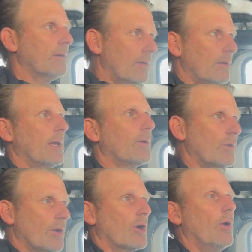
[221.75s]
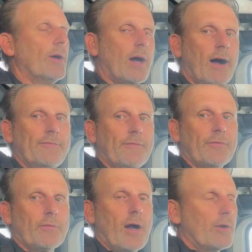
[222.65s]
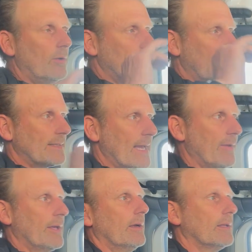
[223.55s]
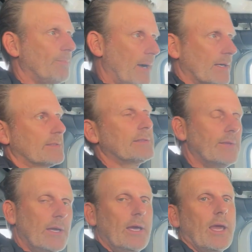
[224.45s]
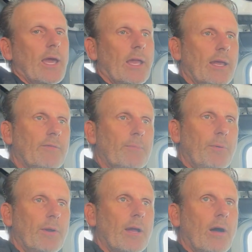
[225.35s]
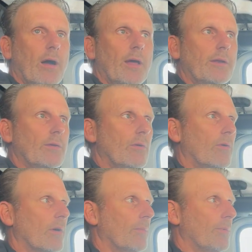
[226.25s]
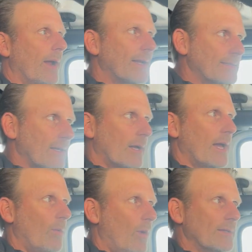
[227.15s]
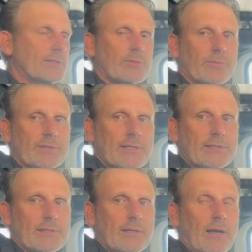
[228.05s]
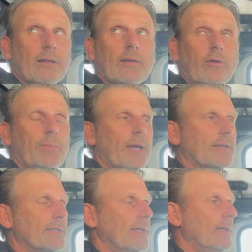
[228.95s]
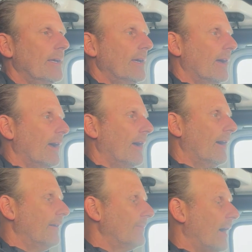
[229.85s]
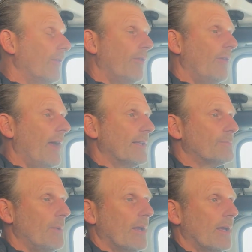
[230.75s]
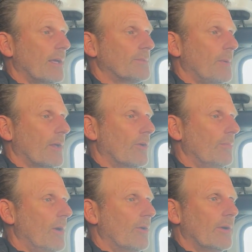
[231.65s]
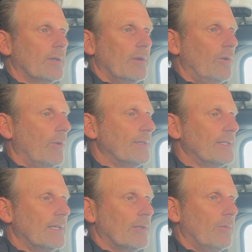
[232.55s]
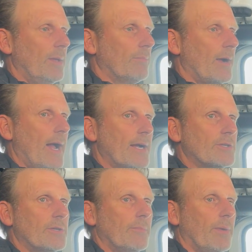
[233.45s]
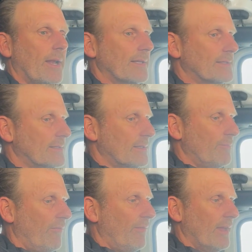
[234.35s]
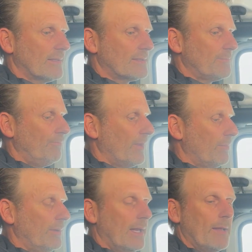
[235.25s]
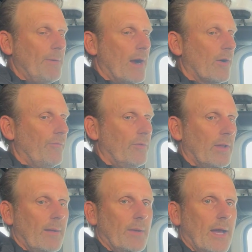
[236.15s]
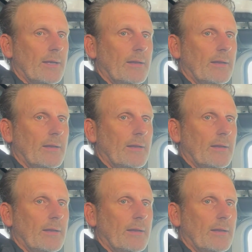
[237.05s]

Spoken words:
like when you're going off of throttle, like down a hill, it bucks. And even putting on your brakes, it kind of wants to resist a little bit. Other than that, it's been a good motor, a little noisy, a little bit brash, but it's plenty powerful. I'm not